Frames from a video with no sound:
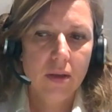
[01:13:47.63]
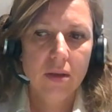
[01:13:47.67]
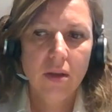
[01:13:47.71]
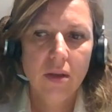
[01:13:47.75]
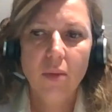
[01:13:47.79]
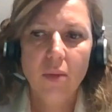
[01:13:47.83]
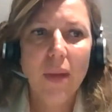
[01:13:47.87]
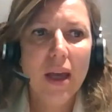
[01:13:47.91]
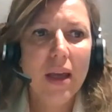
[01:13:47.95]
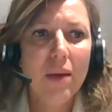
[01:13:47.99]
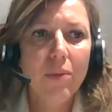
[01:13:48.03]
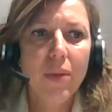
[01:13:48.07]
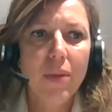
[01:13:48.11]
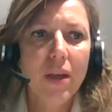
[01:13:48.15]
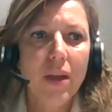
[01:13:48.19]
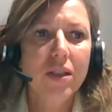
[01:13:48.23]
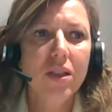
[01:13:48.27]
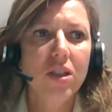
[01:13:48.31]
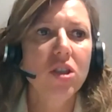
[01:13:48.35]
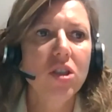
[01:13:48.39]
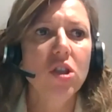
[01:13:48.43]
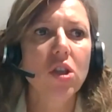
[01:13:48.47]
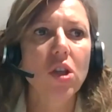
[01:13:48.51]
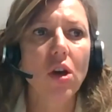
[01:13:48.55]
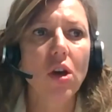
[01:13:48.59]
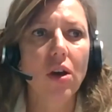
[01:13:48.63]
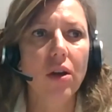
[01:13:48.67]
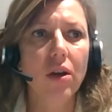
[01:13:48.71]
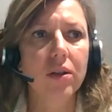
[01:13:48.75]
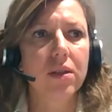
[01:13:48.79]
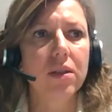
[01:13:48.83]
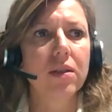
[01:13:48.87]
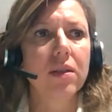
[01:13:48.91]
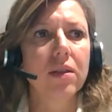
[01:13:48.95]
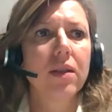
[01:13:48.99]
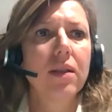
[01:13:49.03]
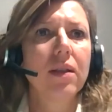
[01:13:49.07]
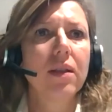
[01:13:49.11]
So maybe it's
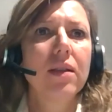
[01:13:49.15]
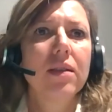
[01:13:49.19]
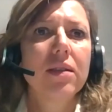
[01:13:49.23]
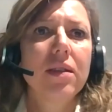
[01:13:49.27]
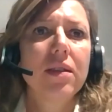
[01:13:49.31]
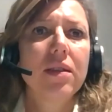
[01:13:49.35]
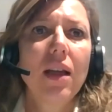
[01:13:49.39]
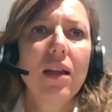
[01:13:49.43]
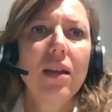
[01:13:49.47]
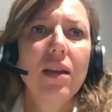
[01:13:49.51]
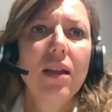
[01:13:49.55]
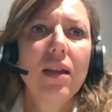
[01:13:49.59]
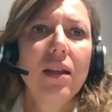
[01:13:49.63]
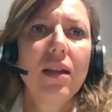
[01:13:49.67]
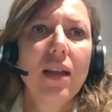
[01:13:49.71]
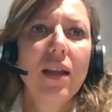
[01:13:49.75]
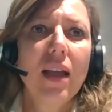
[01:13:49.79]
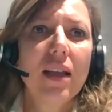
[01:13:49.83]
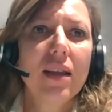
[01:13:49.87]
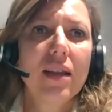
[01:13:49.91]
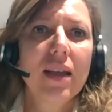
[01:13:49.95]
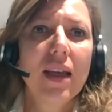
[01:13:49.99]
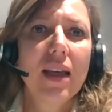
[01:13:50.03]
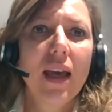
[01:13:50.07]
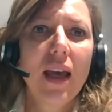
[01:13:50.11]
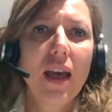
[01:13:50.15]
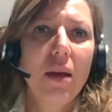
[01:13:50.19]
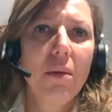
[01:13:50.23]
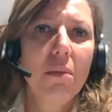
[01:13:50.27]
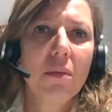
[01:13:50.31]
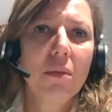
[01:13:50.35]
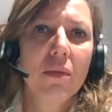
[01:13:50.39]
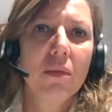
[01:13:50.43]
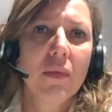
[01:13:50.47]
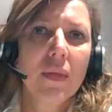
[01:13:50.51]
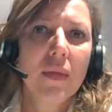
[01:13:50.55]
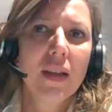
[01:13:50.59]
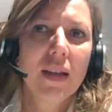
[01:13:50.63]
not something that
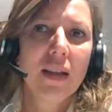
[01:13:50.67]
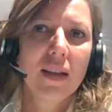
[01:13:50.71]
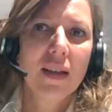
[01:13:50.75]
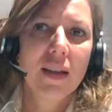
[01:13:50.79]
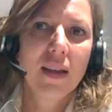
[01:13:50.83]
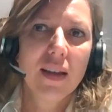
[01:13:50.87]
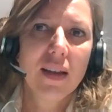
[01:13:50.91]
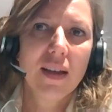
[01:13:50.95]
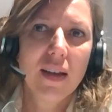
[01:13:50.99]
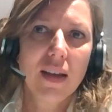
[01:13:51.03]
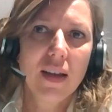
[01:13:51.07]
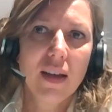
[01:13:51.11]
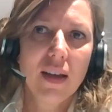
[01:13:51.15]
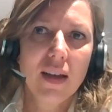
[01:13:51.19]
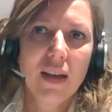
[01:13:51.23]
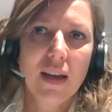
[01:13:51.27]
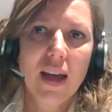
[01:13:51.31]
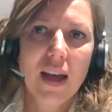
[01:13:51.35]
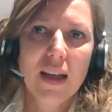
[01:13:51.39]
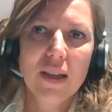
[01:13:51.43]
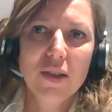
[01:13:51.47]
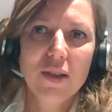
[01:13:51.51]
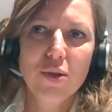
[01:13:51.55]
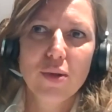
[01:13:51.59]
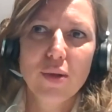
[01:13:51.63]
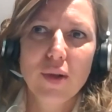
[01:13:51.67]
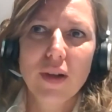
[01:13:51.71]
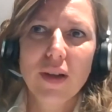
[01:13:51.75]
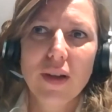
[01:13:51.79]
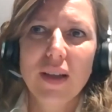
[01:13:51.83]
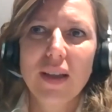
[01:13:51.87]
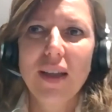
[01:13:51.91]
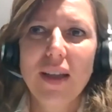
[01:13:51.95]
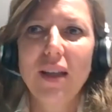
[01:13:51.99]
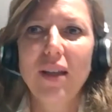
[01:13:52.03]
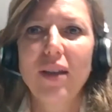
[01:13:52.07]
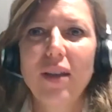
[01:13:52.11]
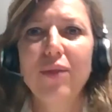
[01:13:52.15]
came
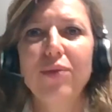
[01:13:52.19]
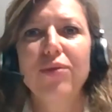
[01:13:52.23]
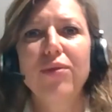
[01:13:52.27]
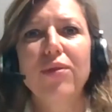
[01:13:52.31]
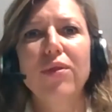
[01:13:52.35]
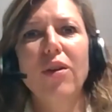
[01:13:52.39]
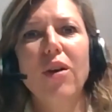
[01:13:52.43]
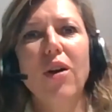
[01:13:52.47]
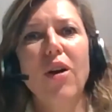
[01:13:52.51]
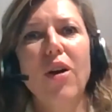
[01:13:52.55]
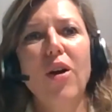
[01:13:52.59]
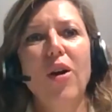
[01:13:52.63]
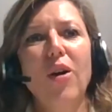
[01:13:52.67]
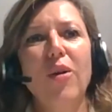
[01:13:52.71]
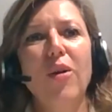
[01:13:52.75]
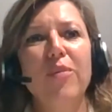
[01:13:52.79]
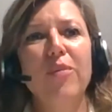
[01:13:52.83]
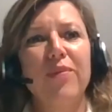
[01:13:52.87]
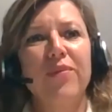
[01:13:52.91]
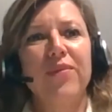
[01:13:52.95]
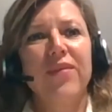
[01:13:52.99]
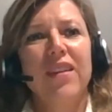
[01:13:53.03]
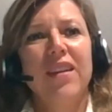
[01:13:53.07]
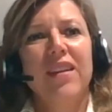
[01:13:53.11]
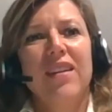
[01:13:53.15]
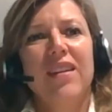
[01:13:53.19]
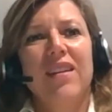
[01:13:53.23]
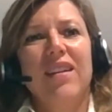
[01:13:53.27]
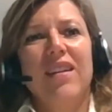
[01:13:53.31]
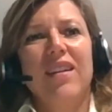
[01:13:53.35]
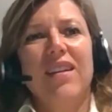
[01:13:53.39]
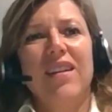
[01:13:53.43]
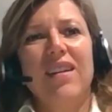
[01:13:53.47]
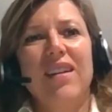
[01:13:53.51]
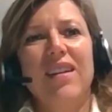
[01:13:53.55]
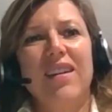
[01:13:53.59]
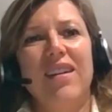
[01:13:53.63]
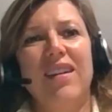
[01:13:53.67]
naturally from
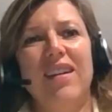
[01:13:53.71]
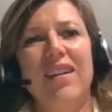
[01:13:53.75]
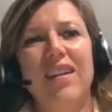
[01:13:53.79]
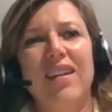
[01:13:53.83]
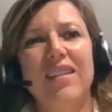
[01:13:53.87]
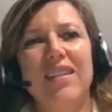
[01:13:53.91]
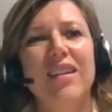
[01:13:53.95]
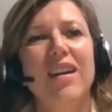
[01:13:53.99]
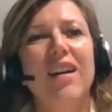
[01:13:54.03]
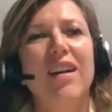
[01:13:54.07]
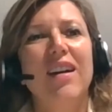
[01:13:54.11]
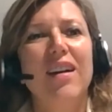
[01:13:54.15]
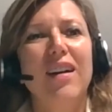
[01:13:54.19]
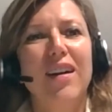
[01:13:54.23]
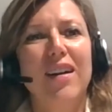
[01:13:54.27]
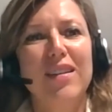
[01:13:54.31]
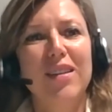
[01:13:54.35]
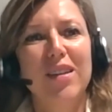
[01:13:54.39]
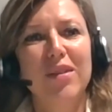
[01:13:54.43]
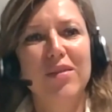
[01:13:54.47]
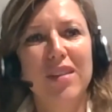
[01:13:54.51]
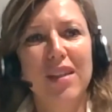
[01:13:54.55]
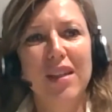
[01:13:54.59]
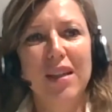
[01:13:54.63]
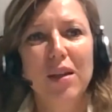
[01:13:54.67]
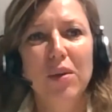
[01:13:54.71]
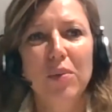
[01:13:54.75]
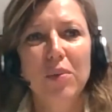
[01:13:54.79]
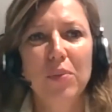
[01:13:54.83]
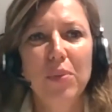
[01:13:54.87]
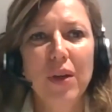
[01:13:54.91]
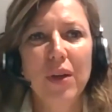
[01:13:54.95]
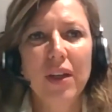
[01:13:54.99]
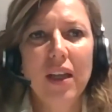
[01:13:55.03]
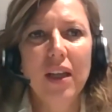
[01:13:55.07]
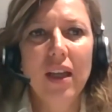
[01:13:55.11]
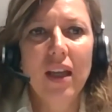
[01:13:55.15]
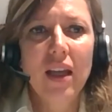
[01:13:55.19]
the heart of the
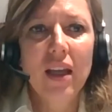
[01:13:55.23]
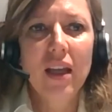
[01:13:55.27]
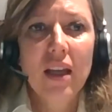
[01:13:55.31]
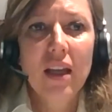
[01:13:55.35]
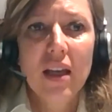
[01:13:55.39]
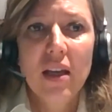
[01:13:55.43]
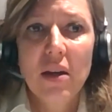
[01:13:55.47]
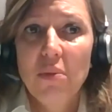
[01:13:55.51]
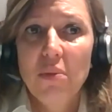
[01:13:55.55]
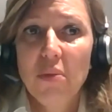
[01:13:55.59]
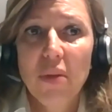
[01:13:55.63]
company,